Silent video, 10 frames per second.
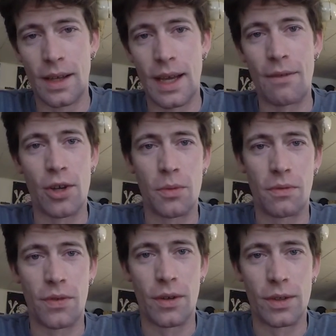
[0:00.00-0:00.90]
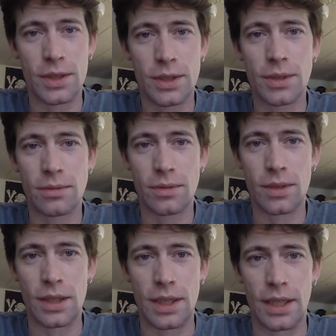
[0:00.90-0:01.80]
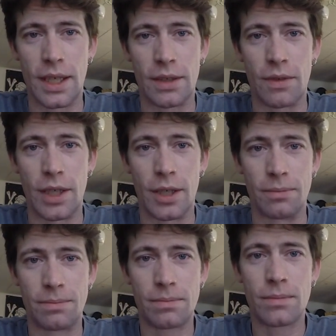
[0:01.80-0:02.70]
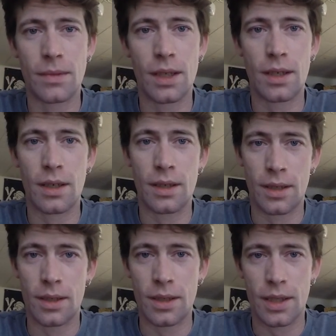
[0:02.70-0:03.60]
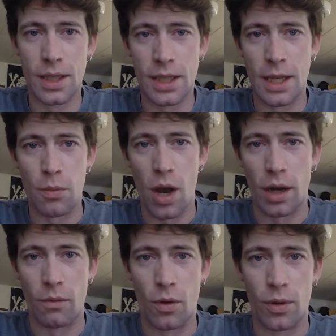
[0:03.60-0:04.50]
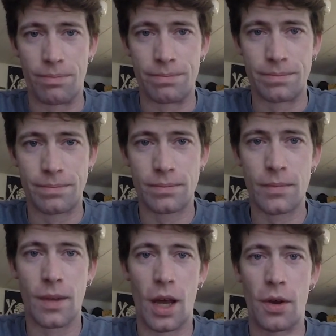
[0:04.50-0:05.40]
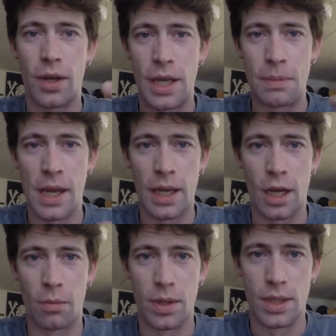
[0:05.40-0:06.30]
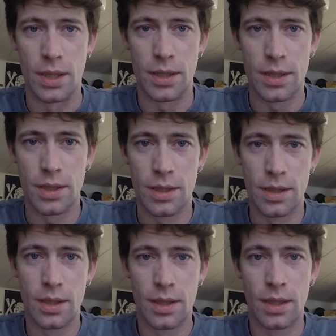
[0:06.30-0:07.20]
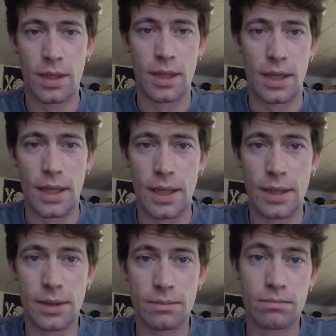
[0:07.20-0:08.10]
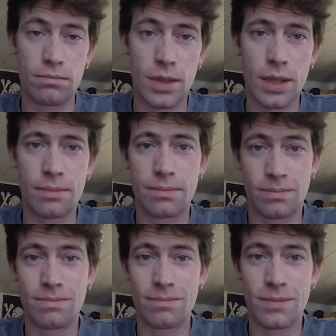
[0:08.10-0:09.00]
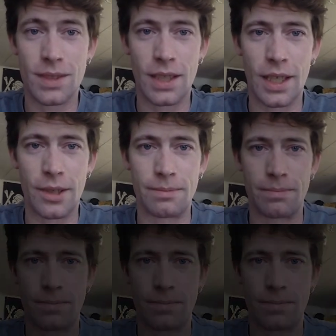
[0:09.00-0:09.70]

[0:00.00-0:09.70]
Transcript: Have a good one, folks. I'll see you in the next video. Keep rocking and rolling. I'm going to keep taking care of business. And, yeah. See you later.